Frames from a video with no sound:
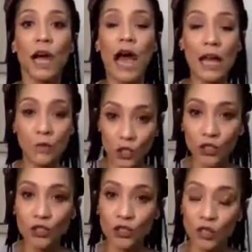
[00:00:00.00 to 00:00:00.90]
I want you
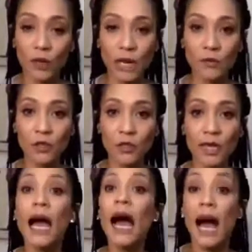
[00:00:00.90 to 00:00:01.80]
to know what I'm
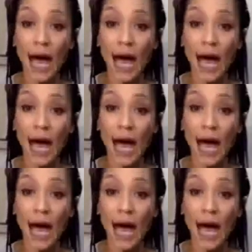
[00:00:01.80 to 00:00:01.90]
doing.